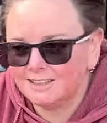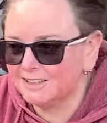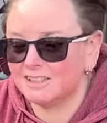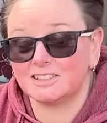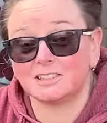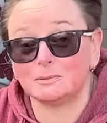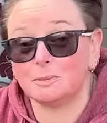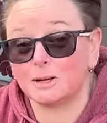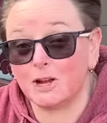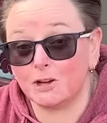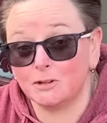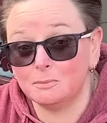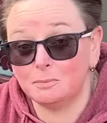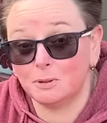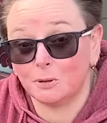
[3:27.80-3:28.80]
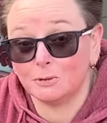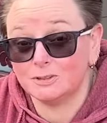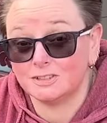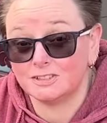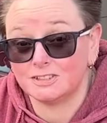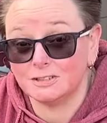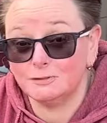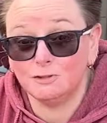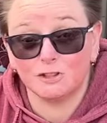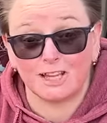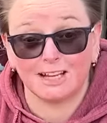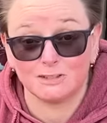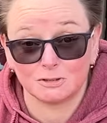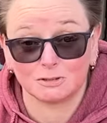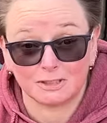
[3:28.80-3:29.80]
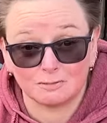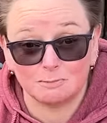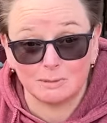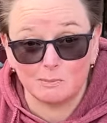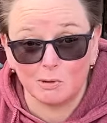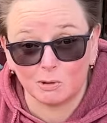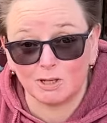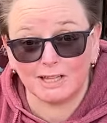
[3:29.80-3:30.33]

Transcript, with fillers: This is my current ploy to see if you guys will give me more